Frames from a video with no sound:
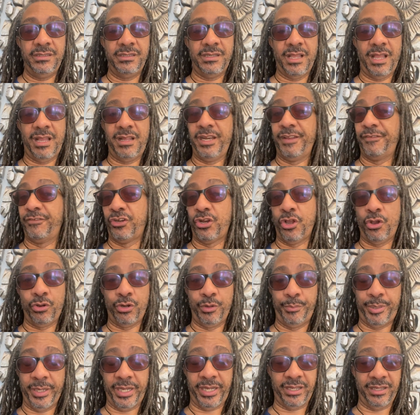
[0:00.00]
I don't even know to
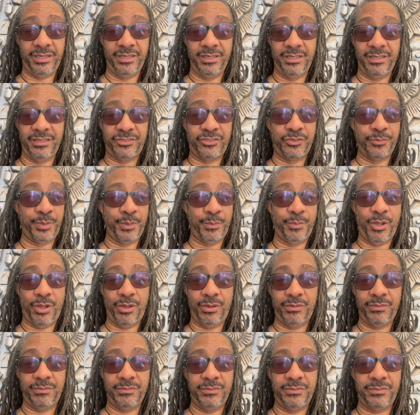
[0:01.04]
pick in the Super
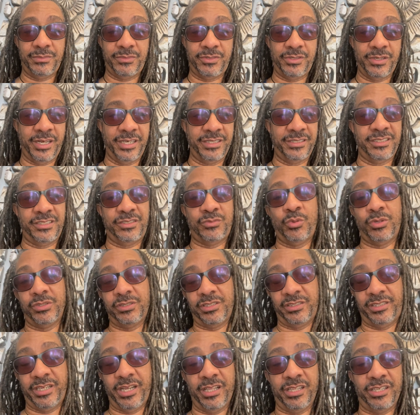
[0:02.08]
Bowl. Do they just want the
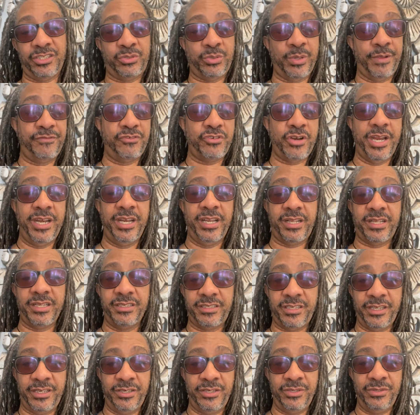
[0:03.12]
Taylor Swift train to
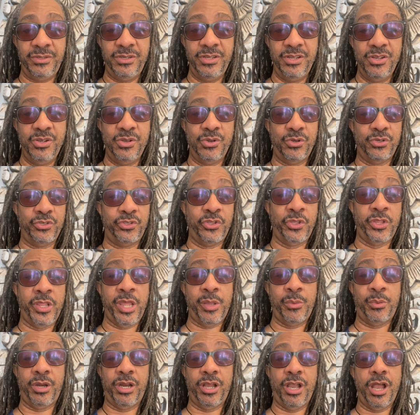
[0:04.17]
continue? Or do they
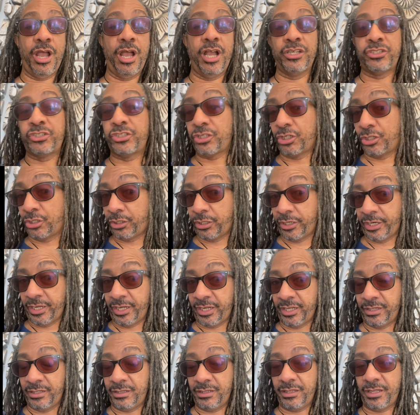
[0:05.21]
want to usher
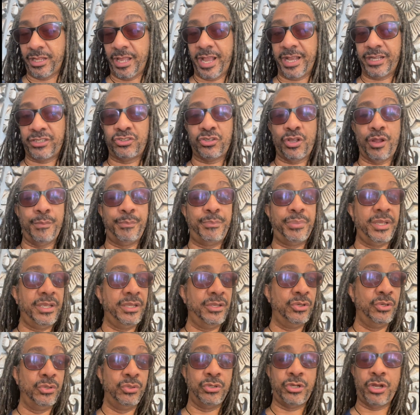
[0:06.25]
in the XRP
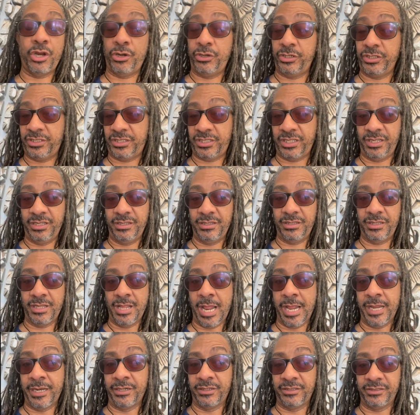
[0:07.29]
new currency,
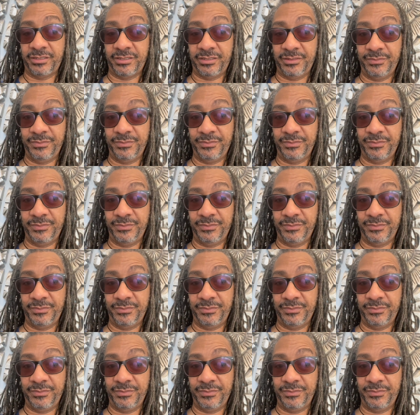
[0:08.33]
Niners?